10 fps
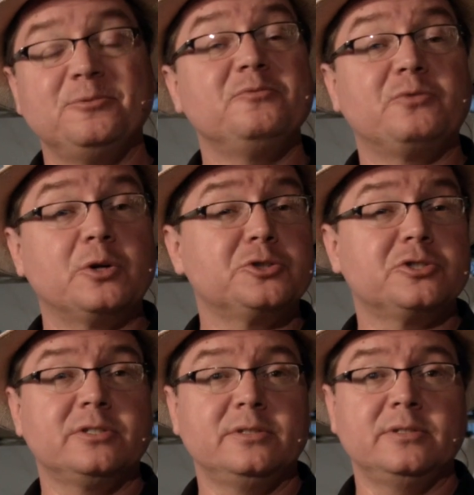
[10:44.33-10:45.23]

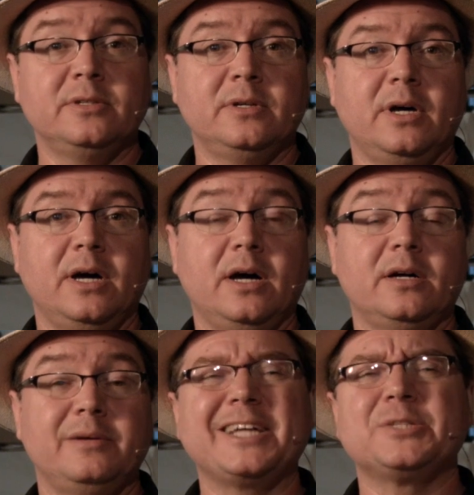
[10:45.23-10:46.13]
First,
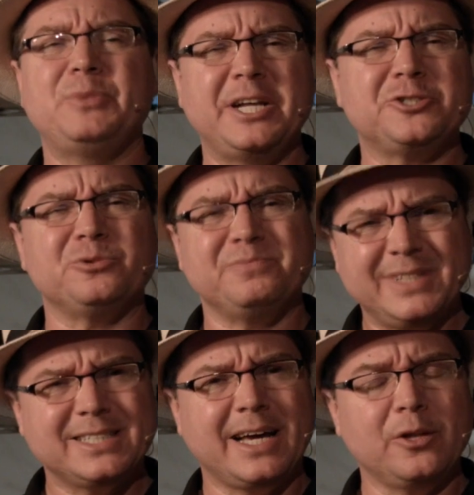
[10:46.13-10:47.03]
exponential.
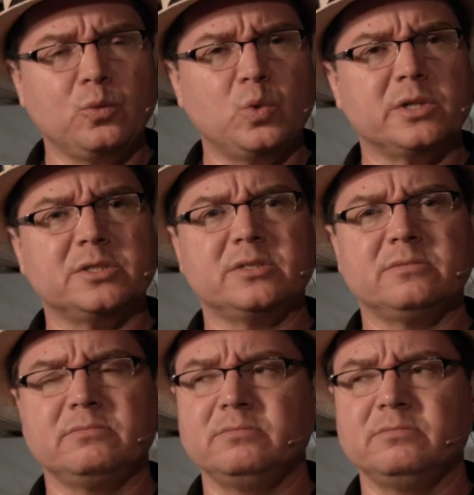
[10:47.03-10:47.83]
It's kind of the worst.